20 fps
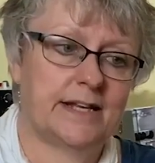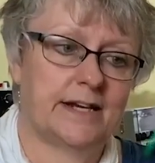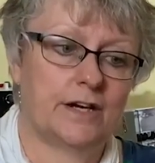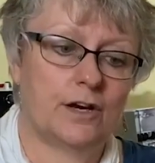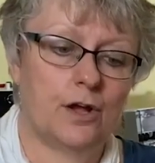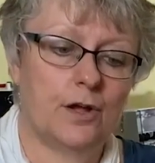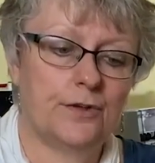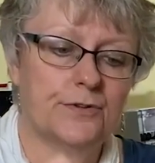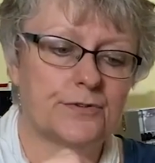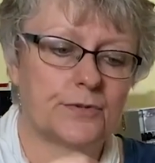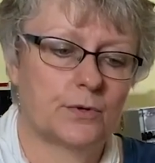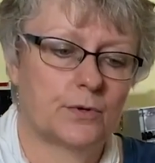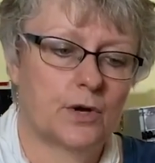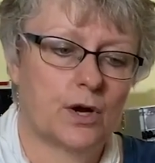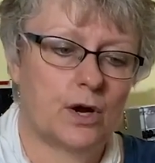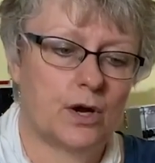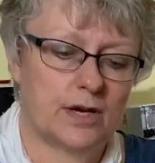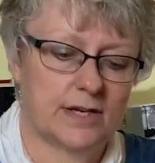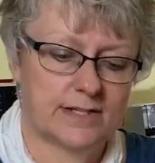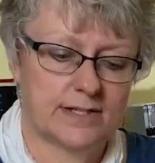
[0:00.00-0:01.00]
and it also
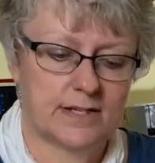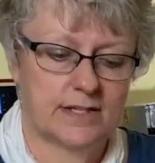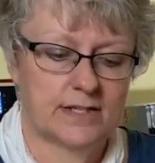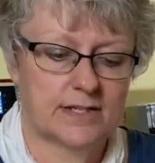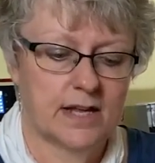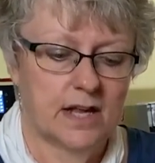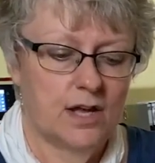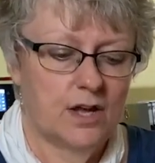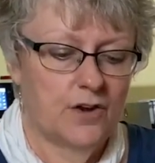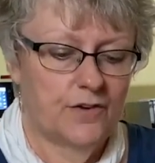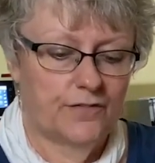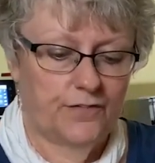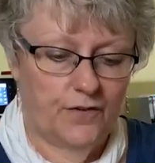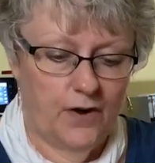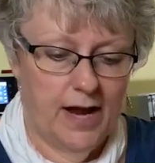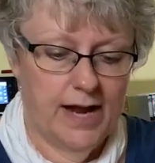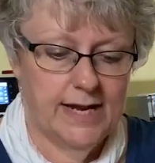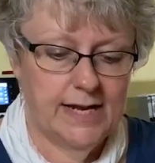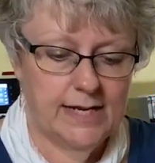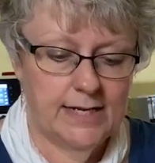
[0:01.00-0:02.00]
causes
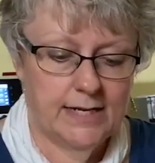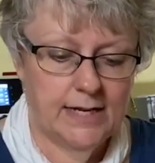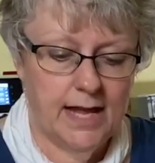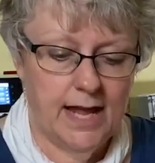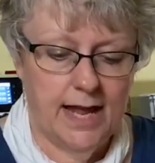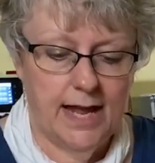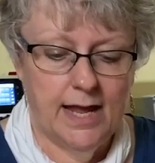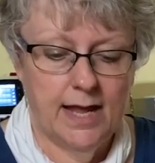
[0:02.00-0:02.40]
fraying